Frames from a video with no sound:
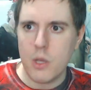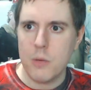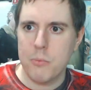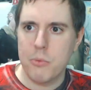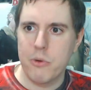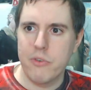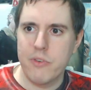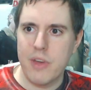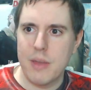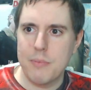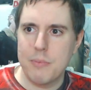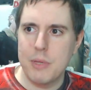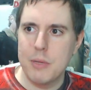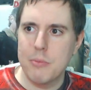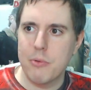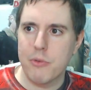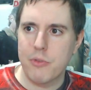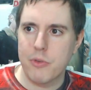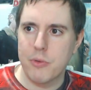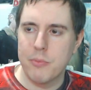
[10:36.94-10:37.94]
Prevent
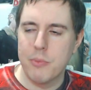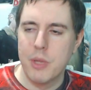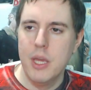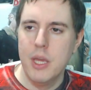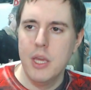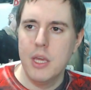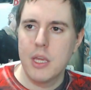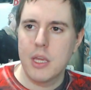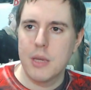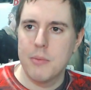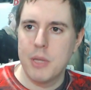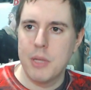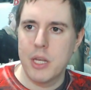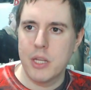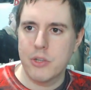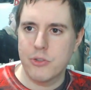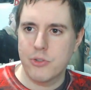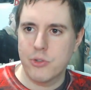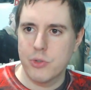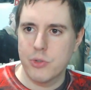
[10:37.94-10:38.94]
people from
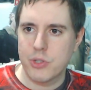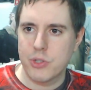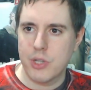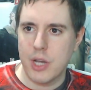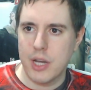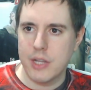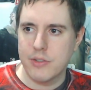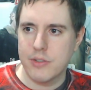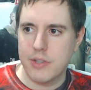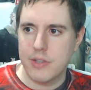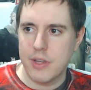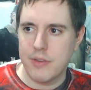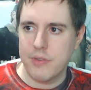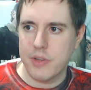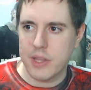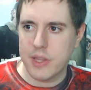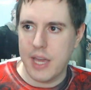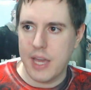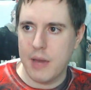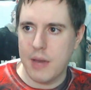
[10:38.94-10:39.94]
committing suicide and
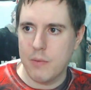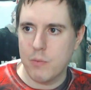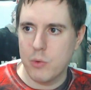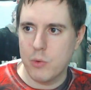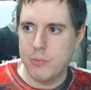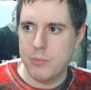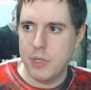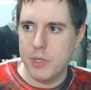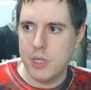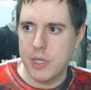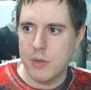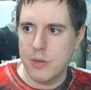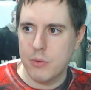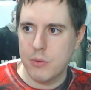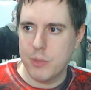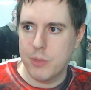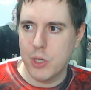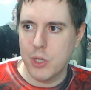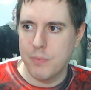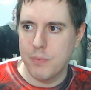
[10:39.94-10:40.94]
stuff like that would be
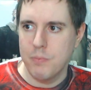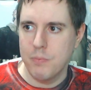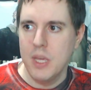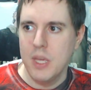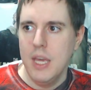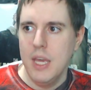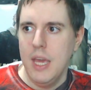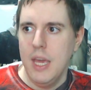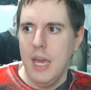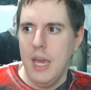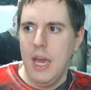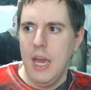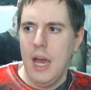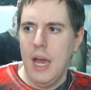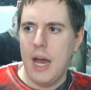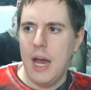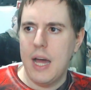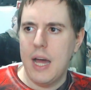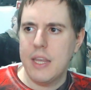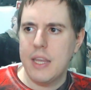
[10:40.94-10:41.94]
good.
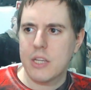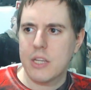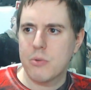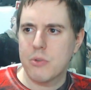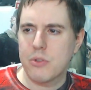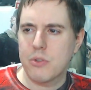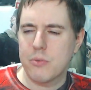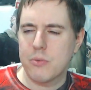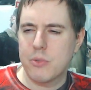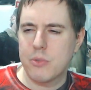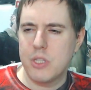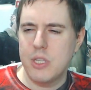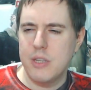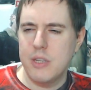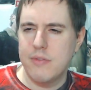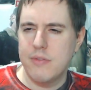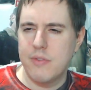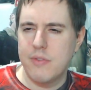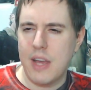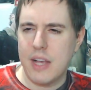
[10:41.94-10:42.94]
Next one's from
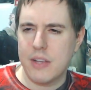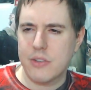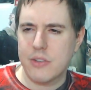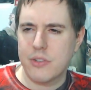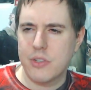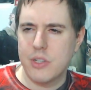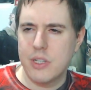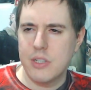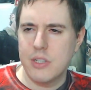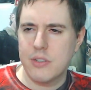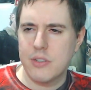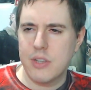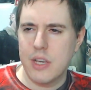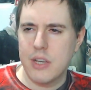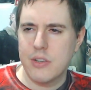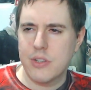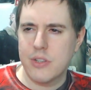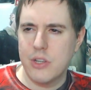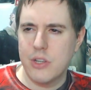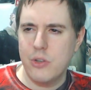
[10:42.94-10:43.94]
Steve Vest, and he
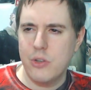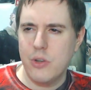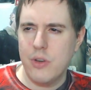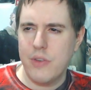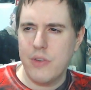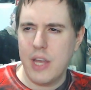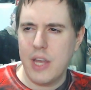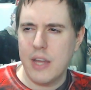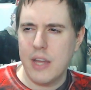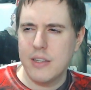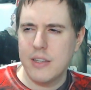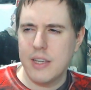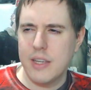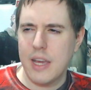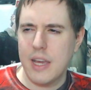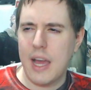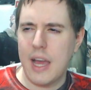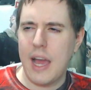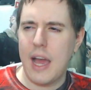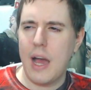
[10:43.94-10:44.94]
says, "Do you have any
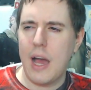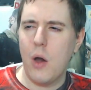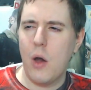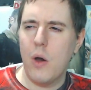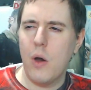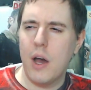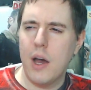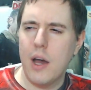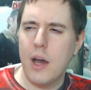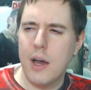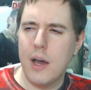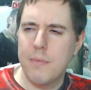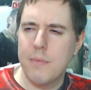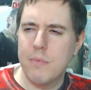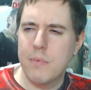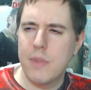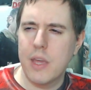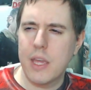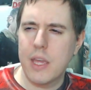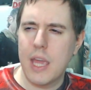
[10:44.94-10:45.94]
idea how
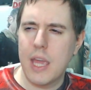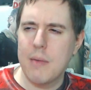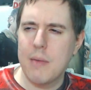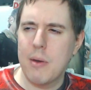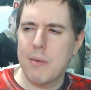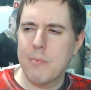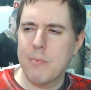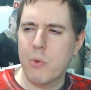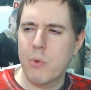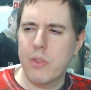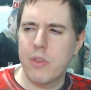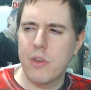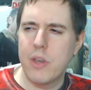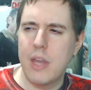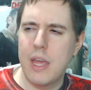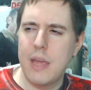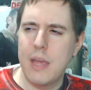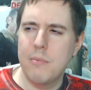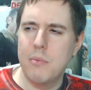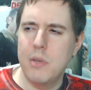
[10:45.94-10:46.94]
they came up with the
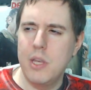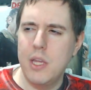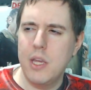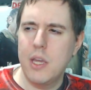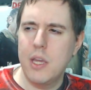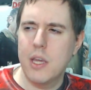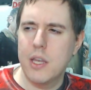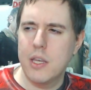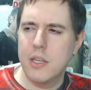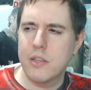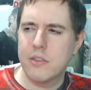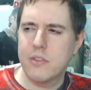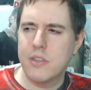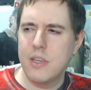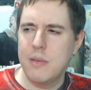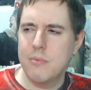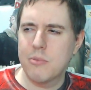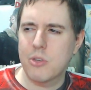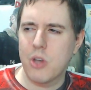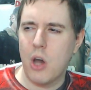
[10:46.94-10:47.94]
name Negan? It
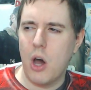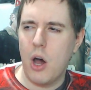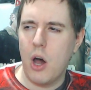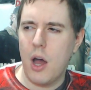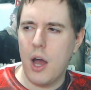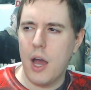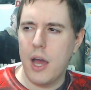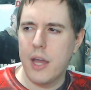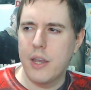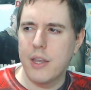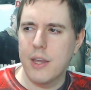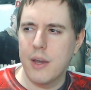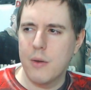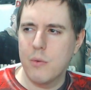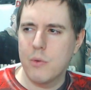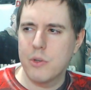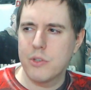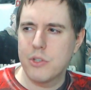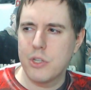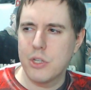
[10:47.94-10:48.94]
seems odd.
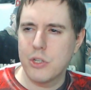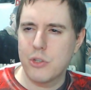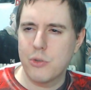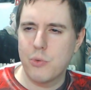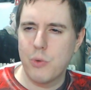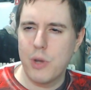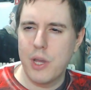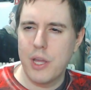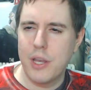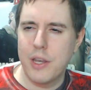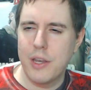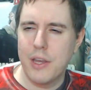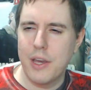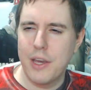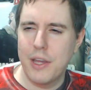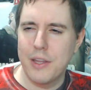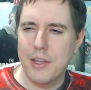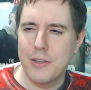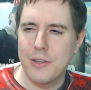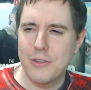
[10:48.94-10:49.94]
Was he a twin,
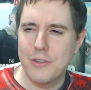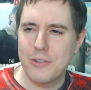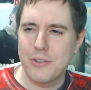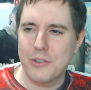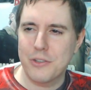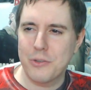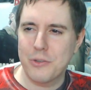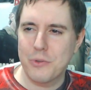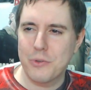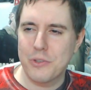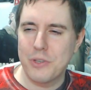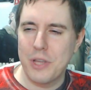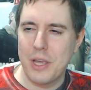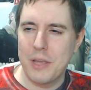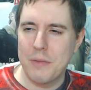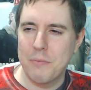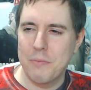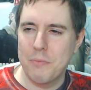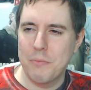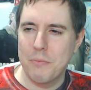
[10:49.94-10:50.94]
and his sister was
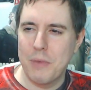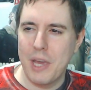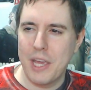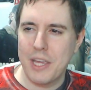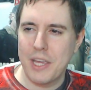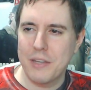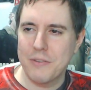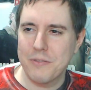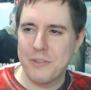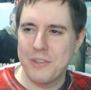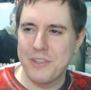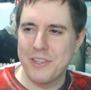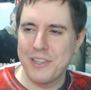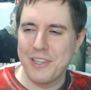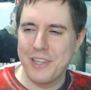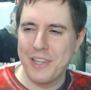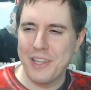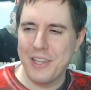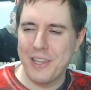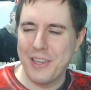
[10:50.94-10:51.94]
named Megan?"
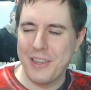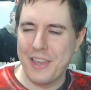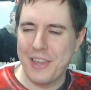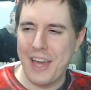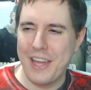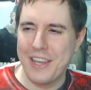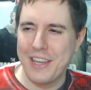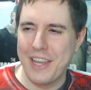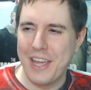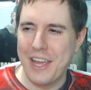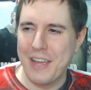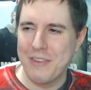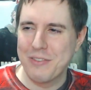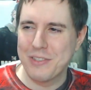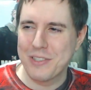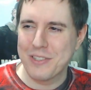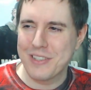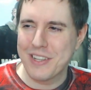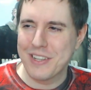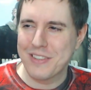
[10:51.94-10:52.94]
That
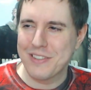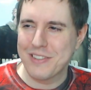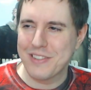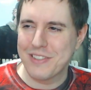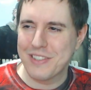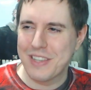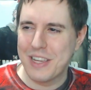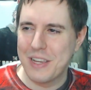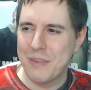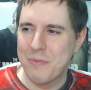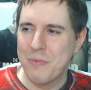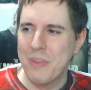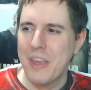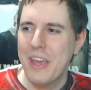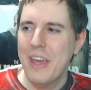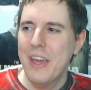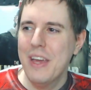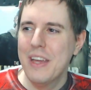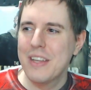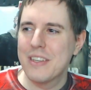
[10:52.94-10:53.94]
name just doesn't seem
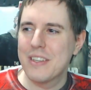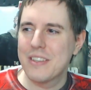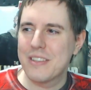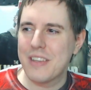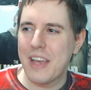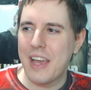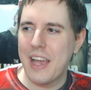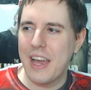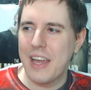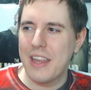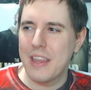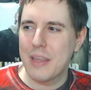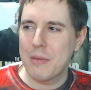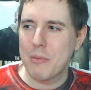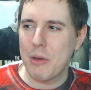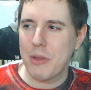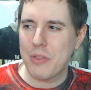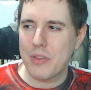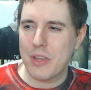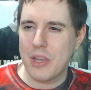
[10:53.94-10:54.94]
to say
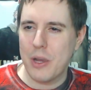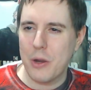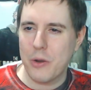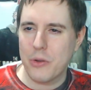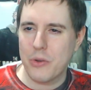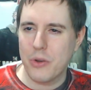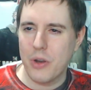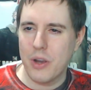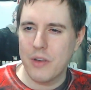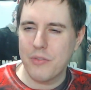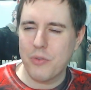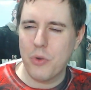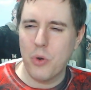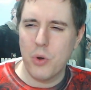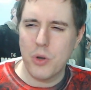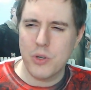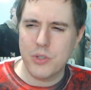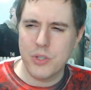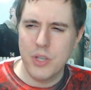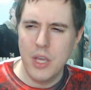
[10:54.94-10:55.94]
anything about the character. Of
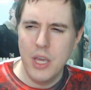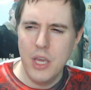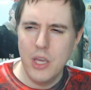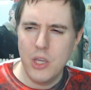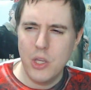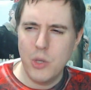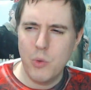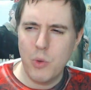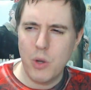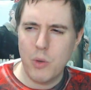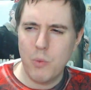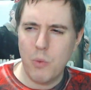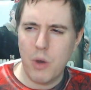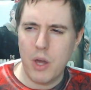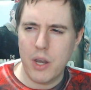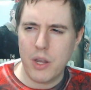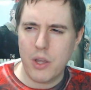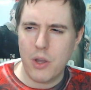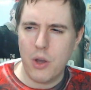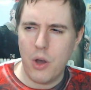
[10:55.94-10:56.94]
course, you wouldn't
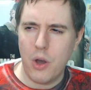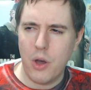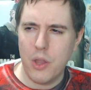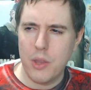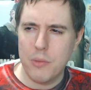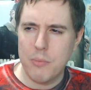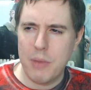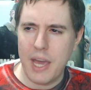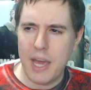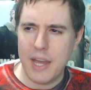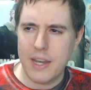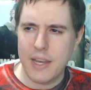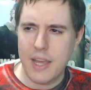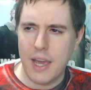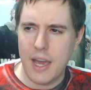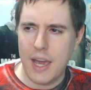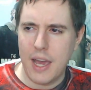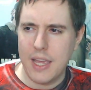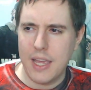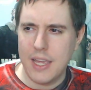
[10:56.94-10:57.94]
want to call the bad
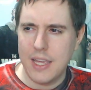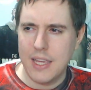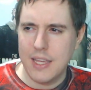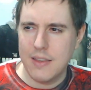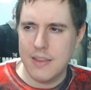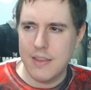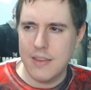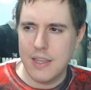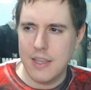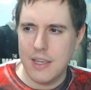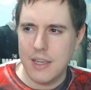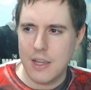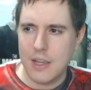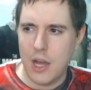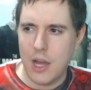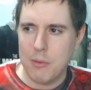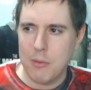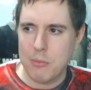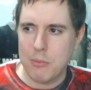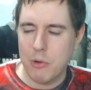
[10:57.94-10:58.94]
guy in the
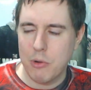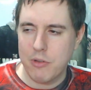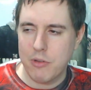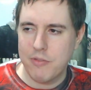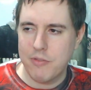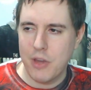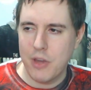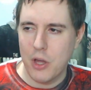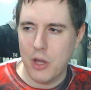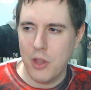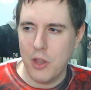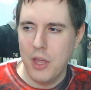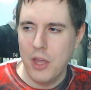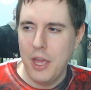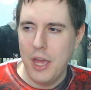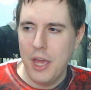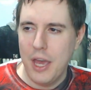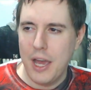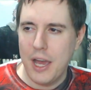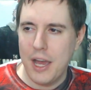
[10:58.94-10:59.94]
comic book Phil,
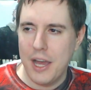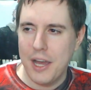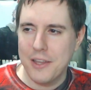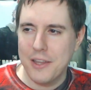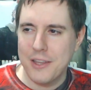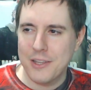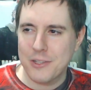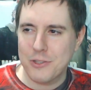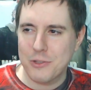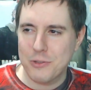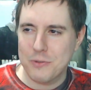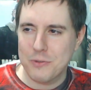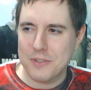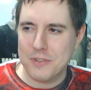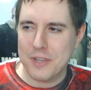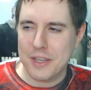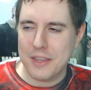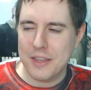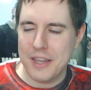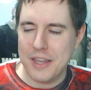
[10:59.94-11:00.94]
unless this
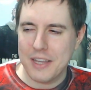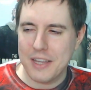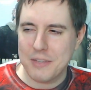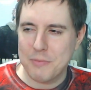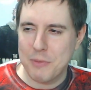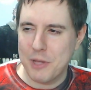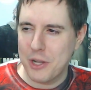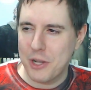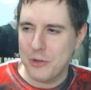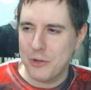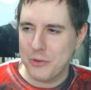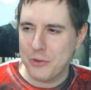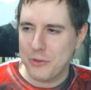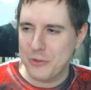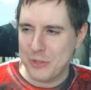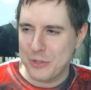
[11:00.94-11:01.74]
was like The Last Man on Earth or